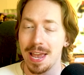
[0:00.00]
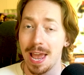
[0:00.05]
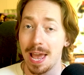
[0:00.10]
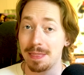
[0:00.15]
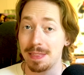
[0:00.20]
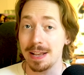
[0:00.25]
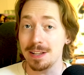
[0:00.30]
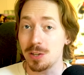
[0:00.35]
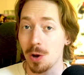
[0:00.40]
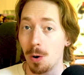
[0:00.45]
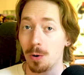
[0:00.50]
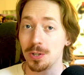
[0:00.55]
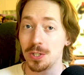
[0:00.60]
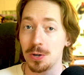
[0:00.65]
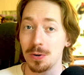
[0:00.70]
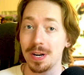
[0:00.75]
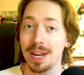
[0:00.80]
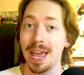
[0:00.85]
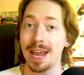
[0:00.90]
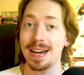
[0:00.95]
and they told
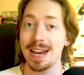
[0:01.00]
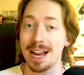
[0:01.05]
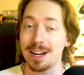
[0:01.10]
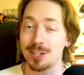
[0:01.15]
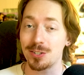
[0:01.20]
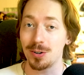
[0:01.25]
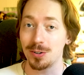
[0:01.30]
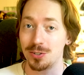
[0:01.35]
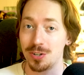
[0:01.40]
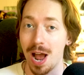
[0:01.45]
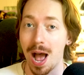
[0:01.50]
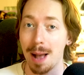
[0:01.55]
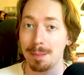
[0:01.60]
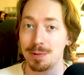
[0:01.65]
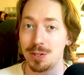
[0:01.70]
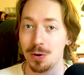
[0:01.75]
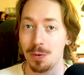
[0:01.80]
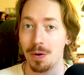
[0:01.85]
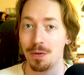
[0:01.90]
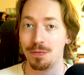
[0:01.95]
you to get an extra job
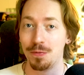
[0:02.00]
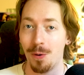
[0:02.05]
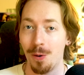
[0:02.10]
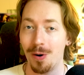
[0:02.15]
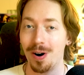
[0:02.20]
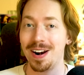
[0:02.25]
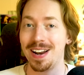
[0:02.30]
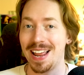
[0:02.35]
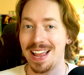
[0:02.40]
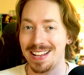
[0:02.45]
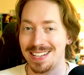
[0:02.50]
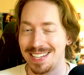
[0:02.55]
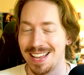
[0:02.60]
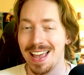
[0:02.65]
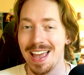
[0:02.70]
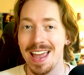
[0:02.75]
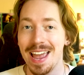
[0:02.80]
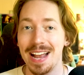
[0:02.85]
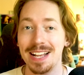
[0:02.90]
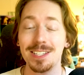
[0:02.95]
to afford it.
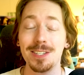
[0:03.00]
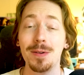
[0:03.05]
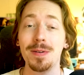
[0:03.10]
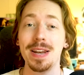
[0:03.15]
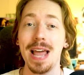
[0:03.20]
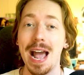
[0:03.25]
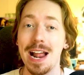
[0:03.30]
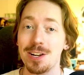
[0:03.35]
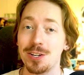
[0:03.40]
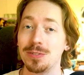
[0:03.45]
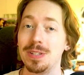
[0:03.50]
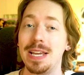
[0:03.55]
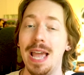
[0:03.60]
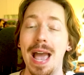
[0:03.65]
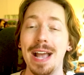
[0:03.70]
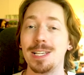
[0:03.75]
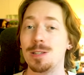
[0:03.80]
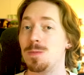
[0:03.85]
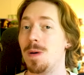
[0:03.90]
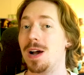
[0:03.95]
And so naturally,
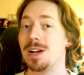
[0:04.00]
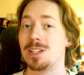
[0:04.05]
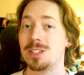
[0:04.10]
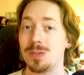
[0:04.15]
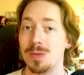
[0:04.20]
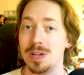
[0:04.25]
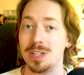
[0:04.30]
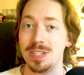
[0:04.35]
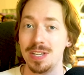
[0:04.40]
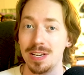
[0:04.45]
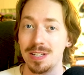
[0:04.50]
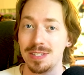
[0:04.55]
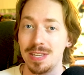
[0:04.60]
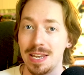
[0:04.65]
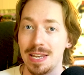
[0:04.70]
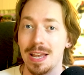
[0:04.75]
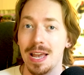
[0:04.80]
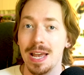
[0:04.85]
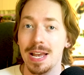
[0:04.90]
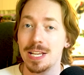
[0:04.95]
Xbox
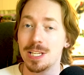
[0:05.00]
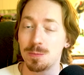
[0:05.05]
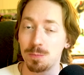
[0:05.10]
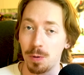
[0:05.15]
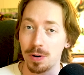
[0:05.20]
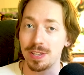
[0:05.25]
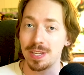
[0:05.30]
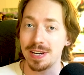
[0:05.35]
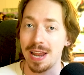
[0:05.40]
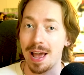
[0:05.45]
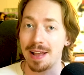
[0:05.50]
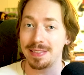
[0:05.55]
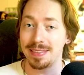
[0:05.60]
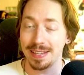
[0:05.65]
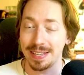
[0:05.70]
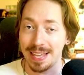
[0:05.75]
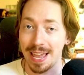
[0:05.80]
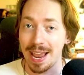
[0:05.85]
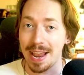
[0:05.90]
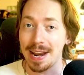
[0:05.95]
360 sprinted out the
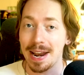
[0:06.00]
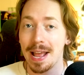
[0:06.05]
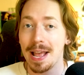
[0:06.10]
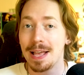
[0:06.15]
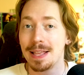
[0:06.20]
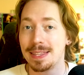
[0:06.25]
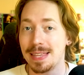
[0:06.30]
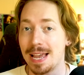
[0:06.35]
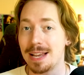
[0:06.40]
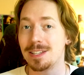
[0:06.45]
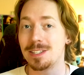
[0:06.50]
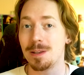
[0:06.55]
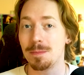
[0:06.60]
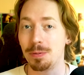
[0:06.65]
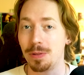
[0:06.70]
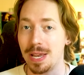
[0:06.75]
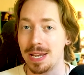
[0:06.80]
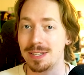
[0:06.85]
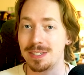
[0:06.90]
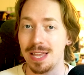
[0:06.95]
gate thanks to
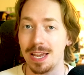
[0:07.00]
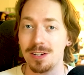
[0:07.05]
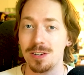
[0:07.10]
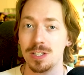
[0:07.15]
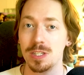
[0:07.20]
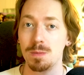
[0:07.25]
PlayStation's